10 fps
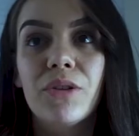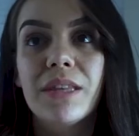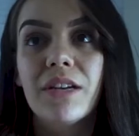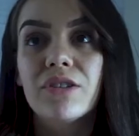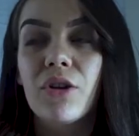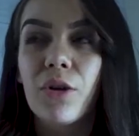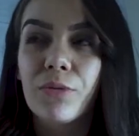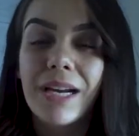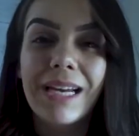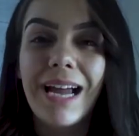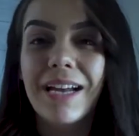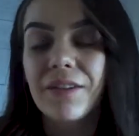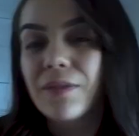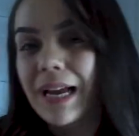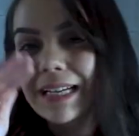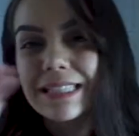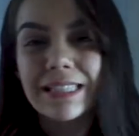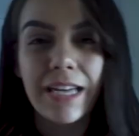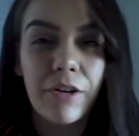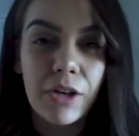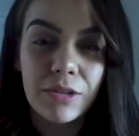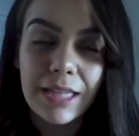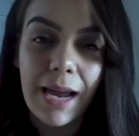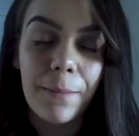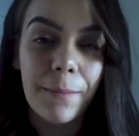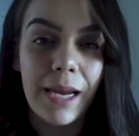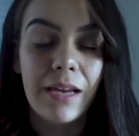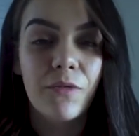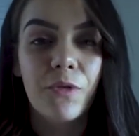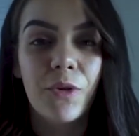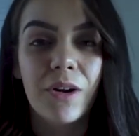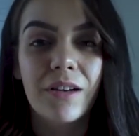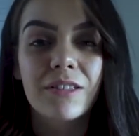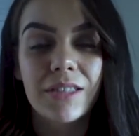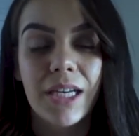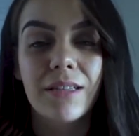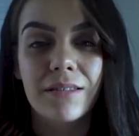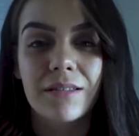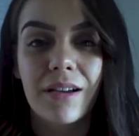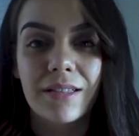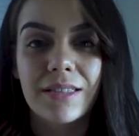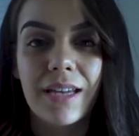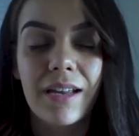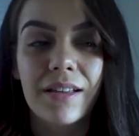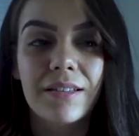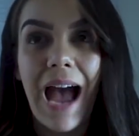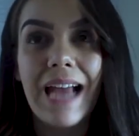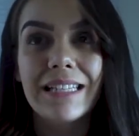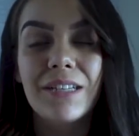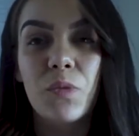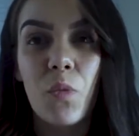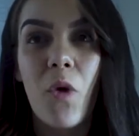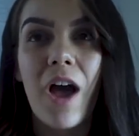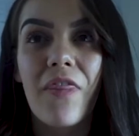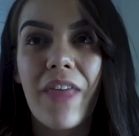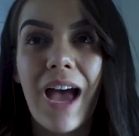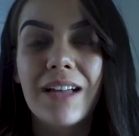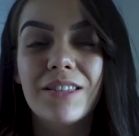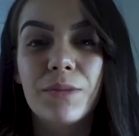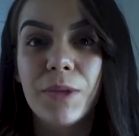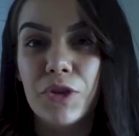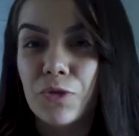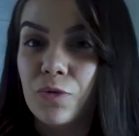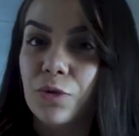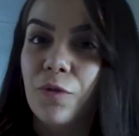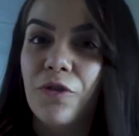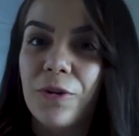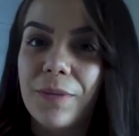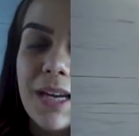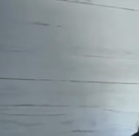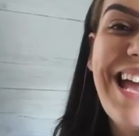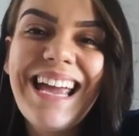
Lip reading: there's already kind of like a stereotype made for chain salon stylists. I didn't want that to be true for me. Hey